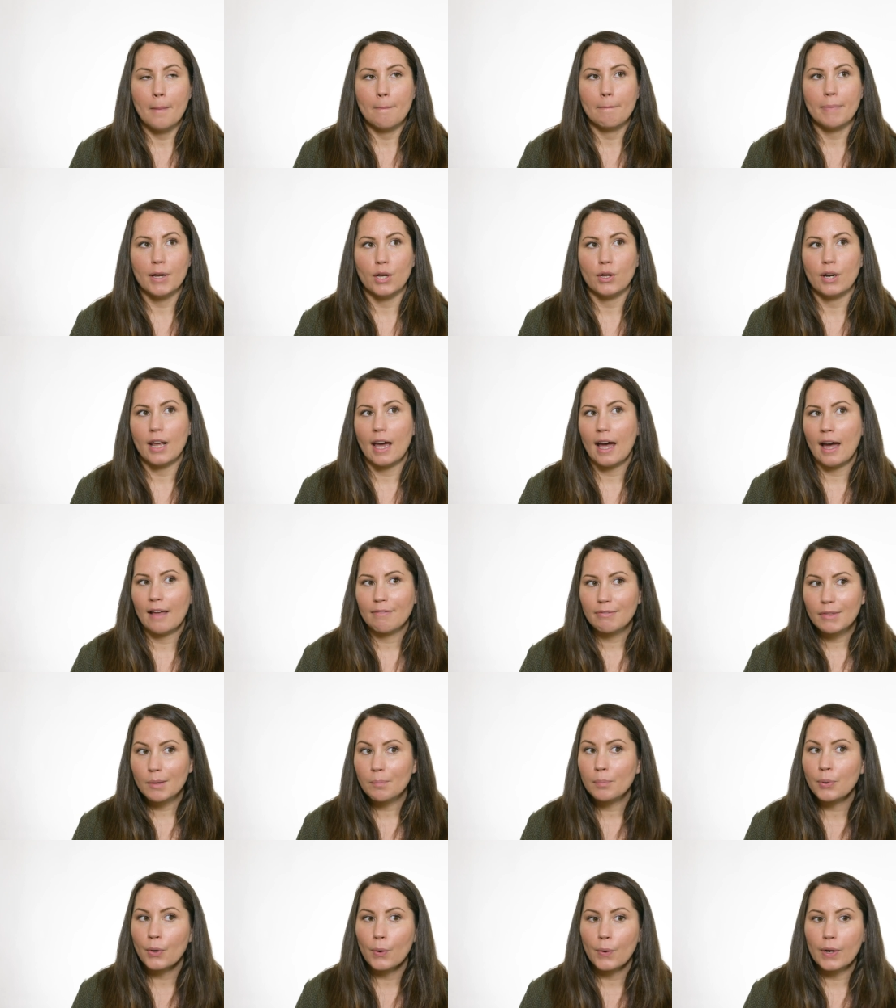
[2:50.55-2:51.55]
But at
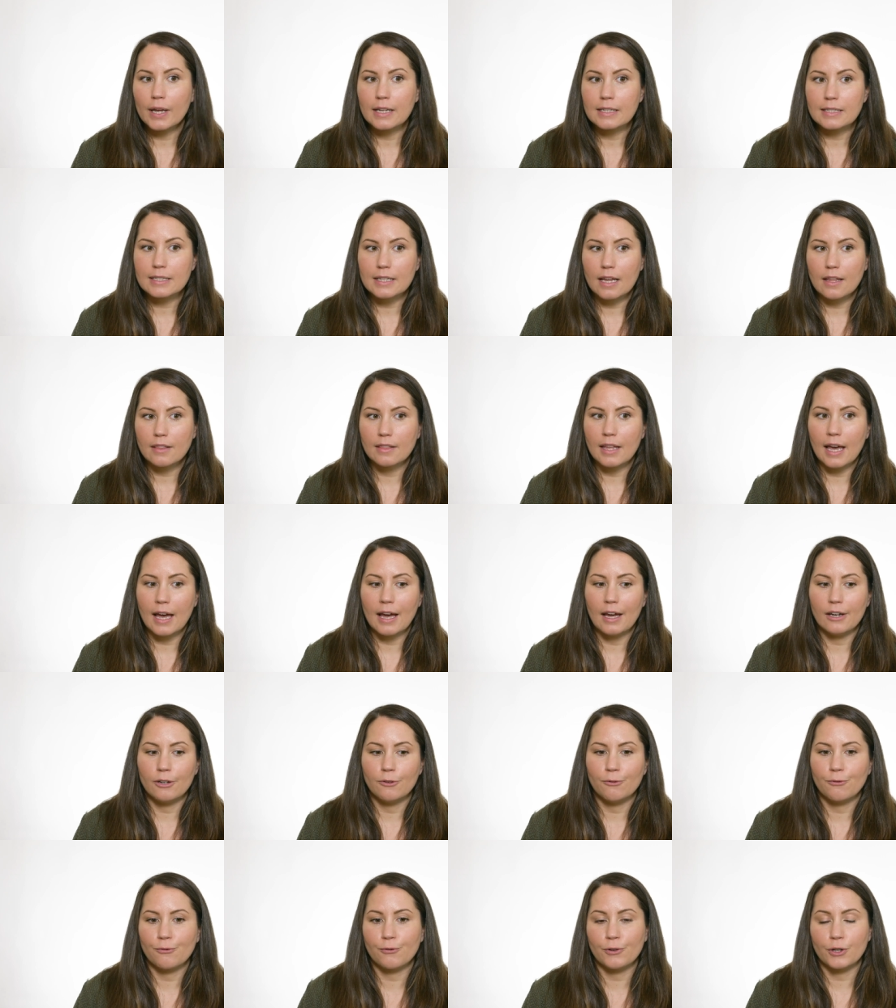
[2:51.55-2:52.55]
the point
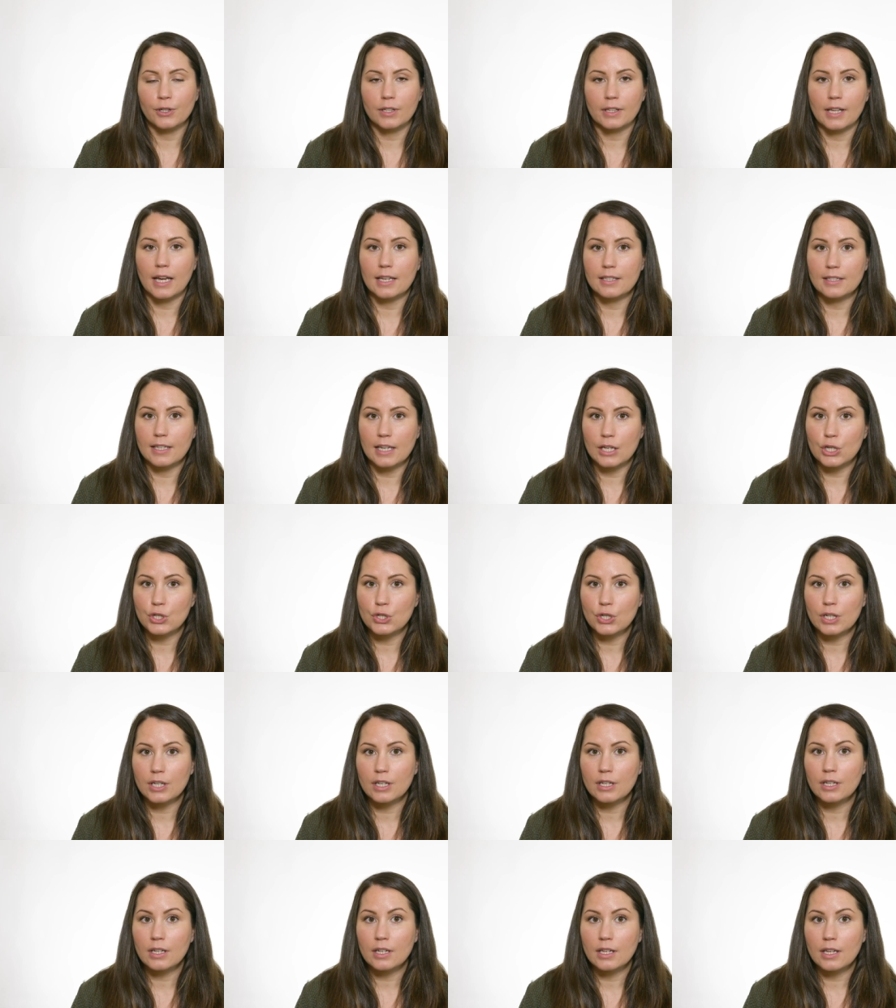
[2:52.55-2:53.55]
that
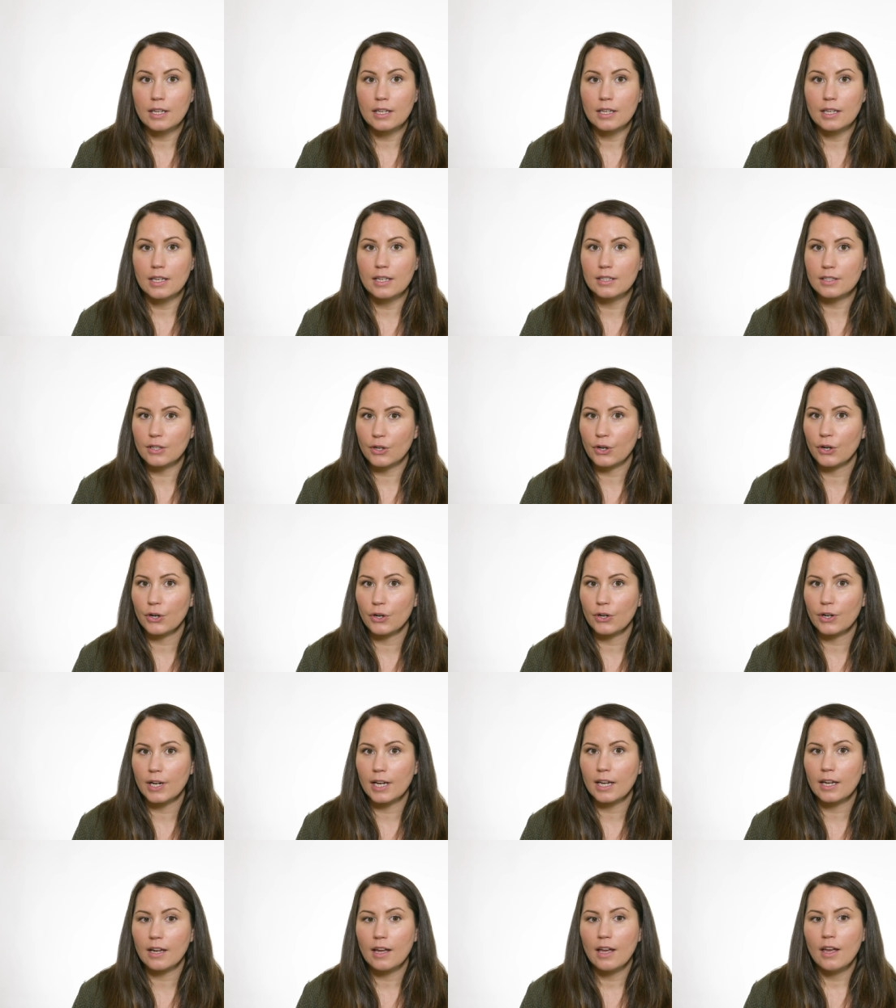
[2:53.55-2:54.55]
fertilization is
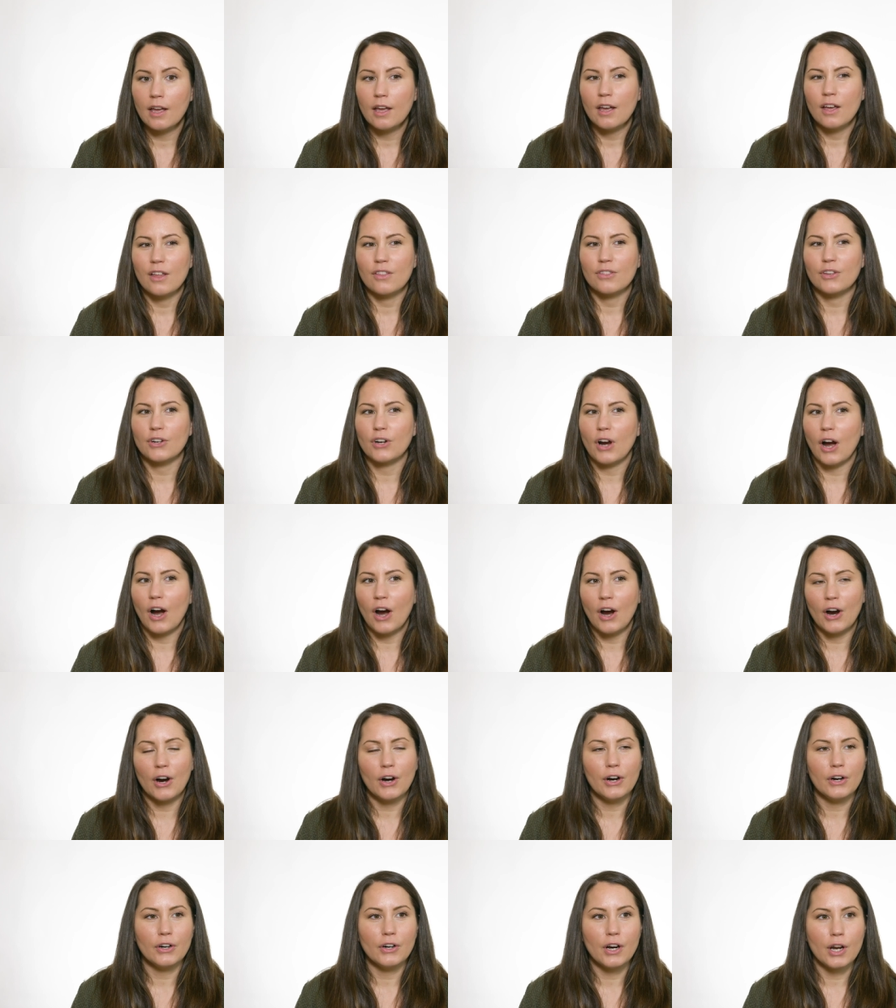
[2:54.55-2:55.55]
occurring, there
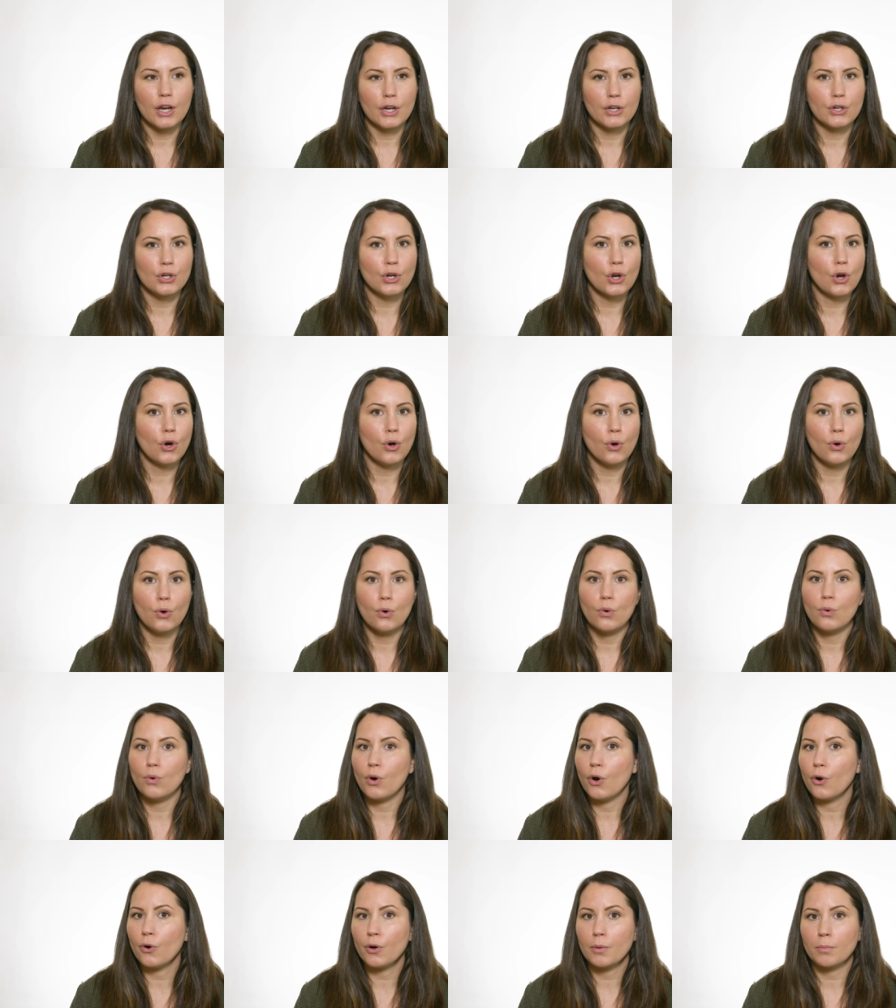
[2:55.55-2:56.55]
are
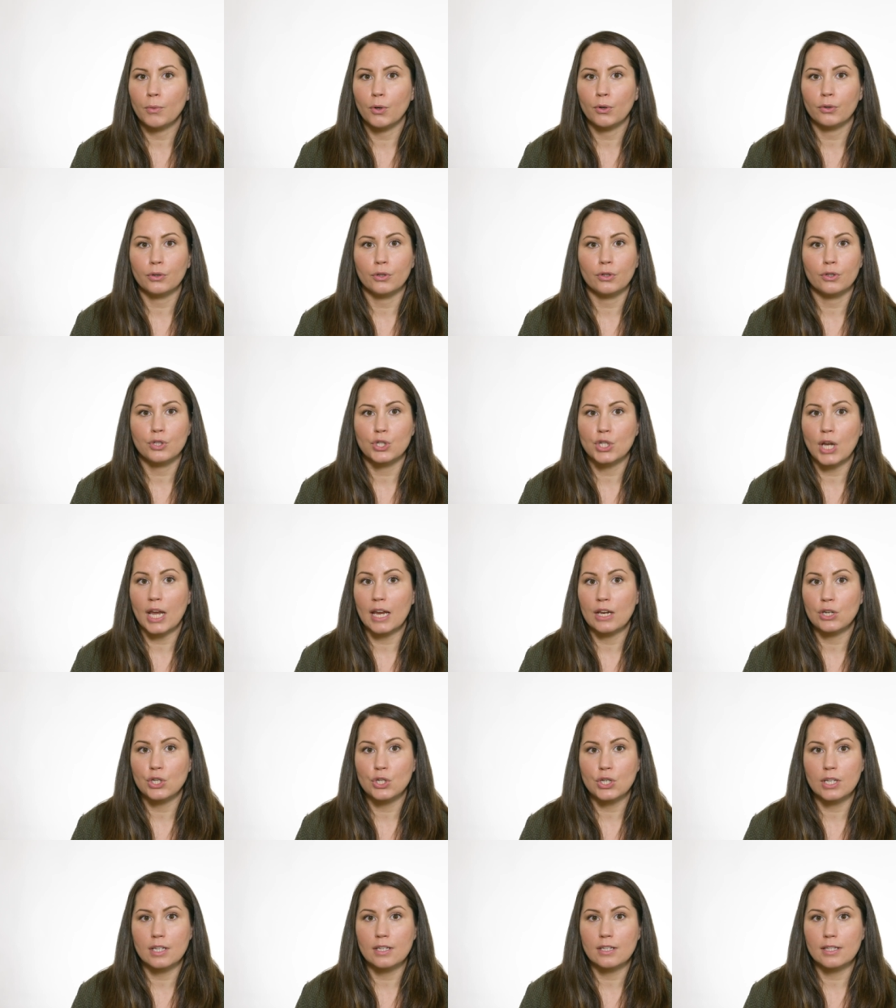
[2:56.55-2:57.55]
no hormonal
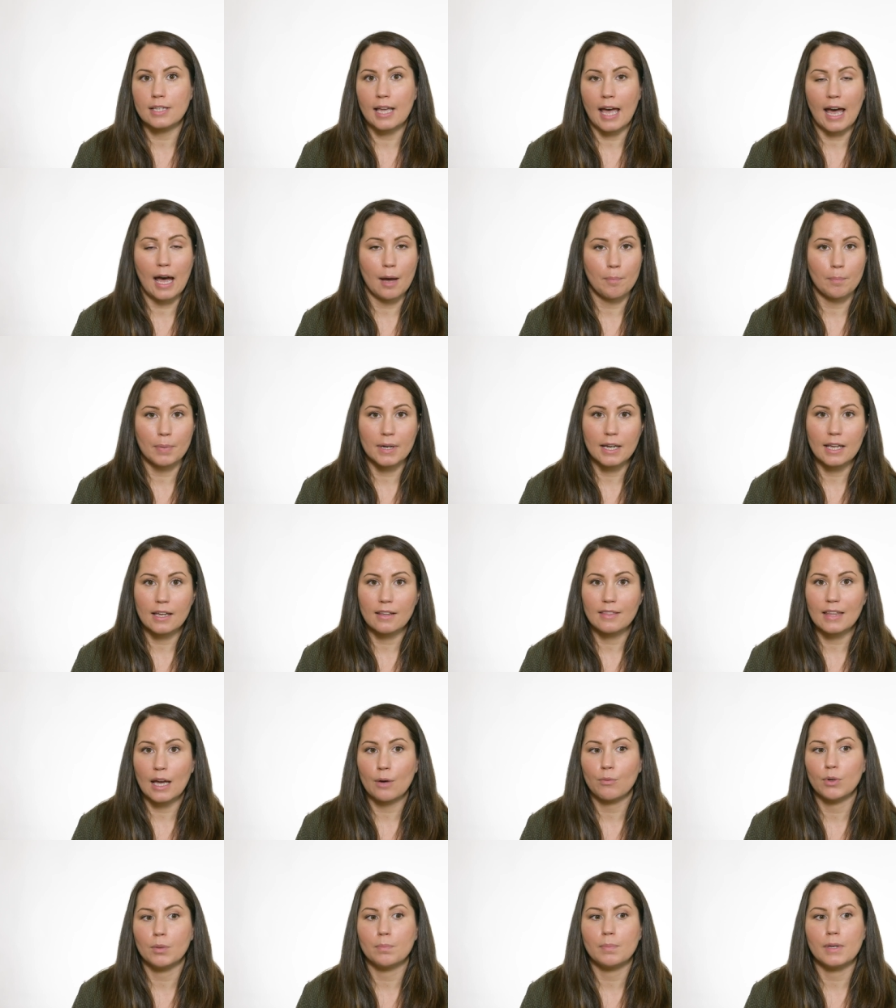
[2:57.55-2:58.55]
changes happening
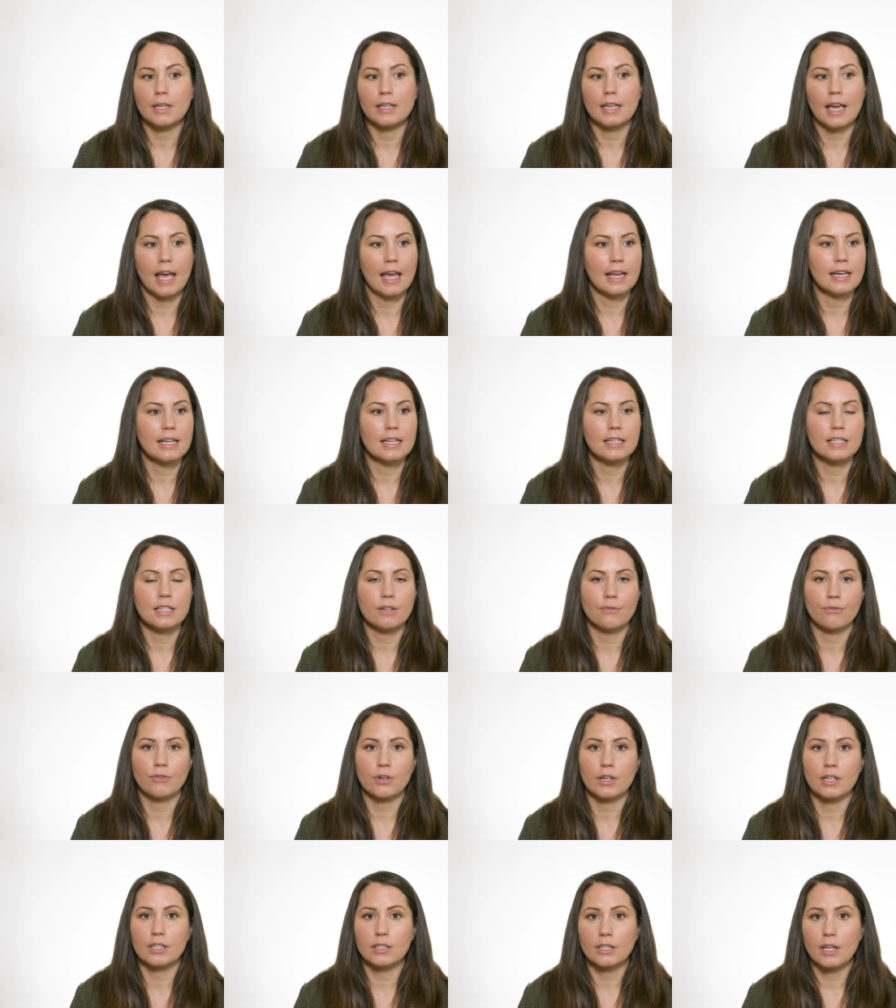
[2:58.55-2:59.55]
that would be any
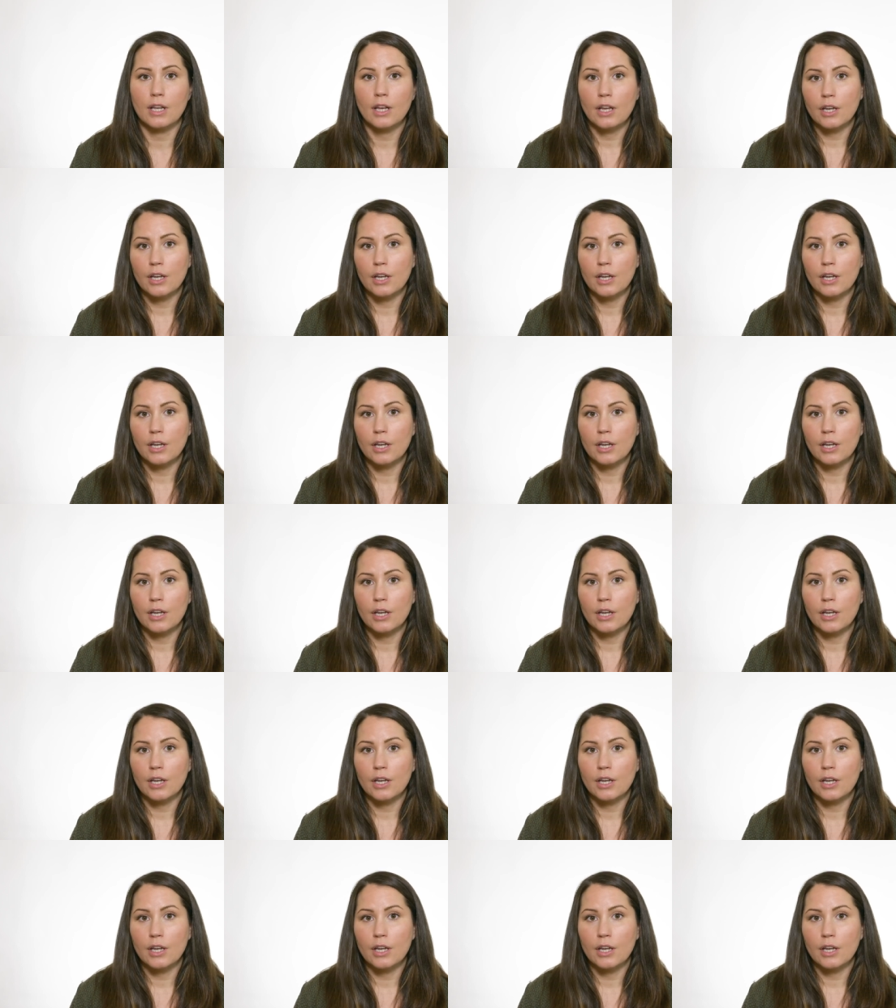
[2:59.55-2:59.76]
different